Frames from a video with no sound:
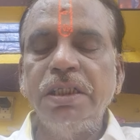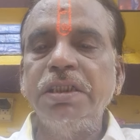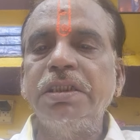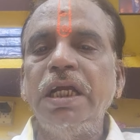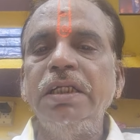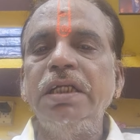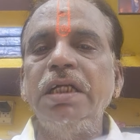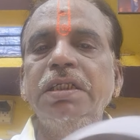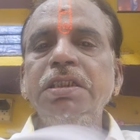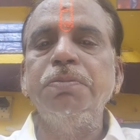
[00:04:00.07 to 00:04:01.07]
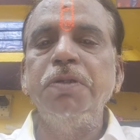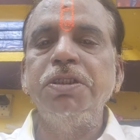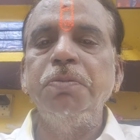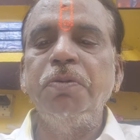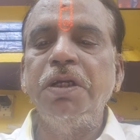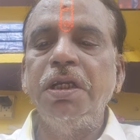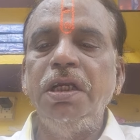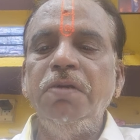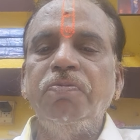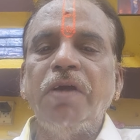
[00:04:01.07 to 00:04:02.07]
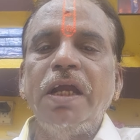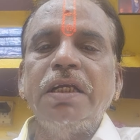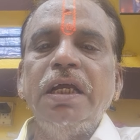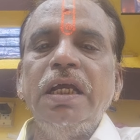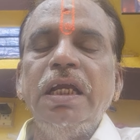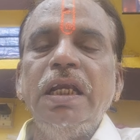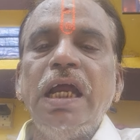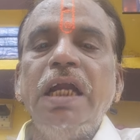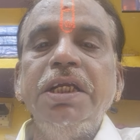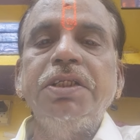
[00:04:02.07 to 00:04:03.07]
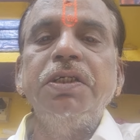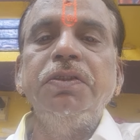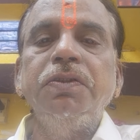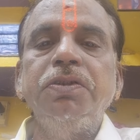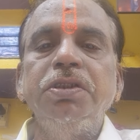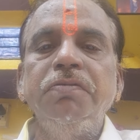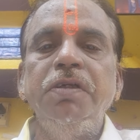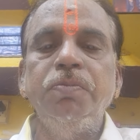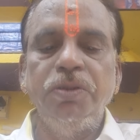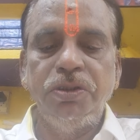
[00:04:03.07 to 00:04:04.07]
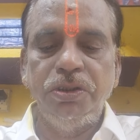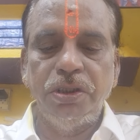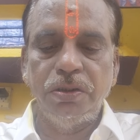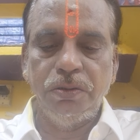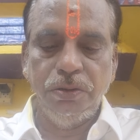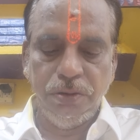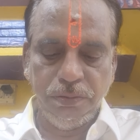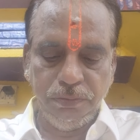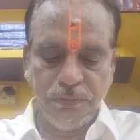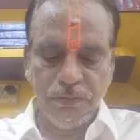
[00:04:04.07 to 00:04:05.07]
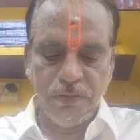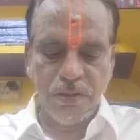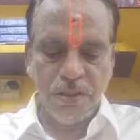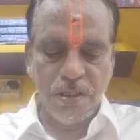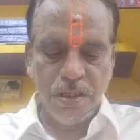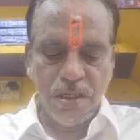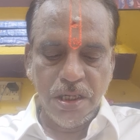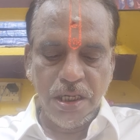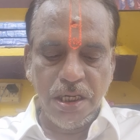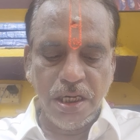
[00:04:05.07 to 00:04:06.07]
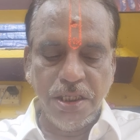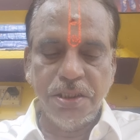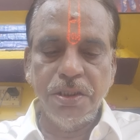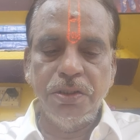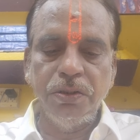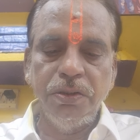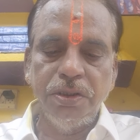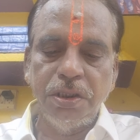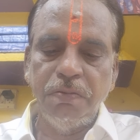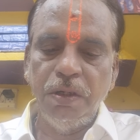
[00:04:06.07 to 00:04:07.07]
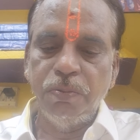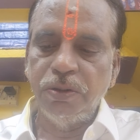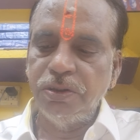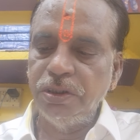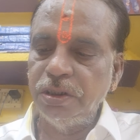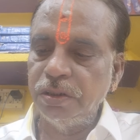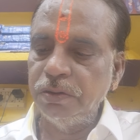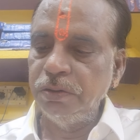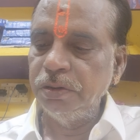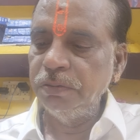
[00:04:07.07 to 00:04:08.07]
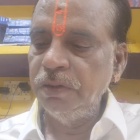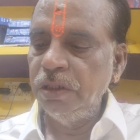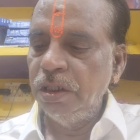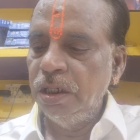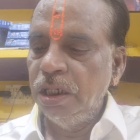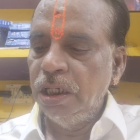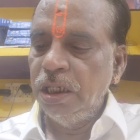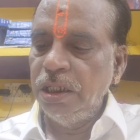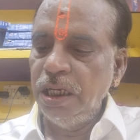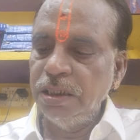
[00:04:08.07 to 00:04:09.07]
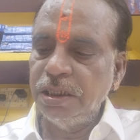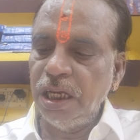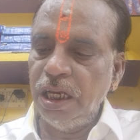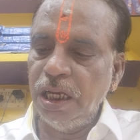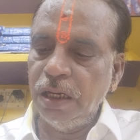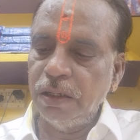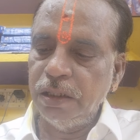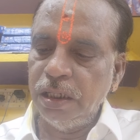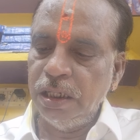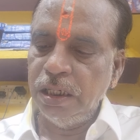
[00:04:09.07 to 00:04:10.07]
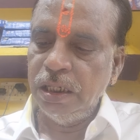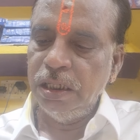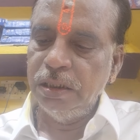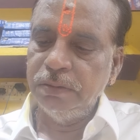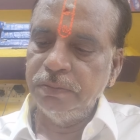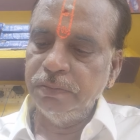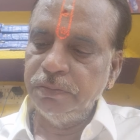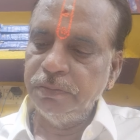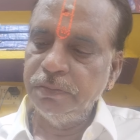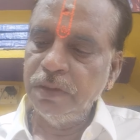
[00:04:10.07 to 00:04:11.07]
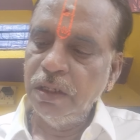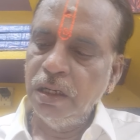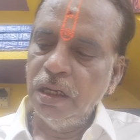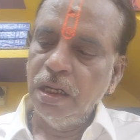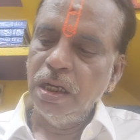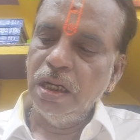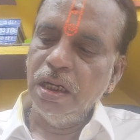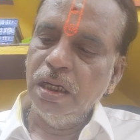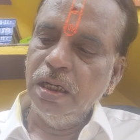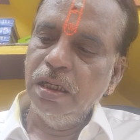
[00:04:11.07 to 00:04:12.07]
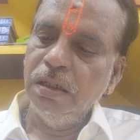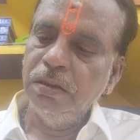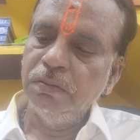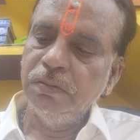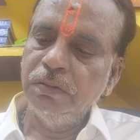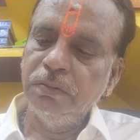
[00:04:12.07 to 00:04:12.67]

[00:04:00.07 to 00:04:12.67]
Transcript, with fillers: understand that the specific relief act, uh, in addition to civil procedure code, in addition to civil procedure code. They say uh, uh,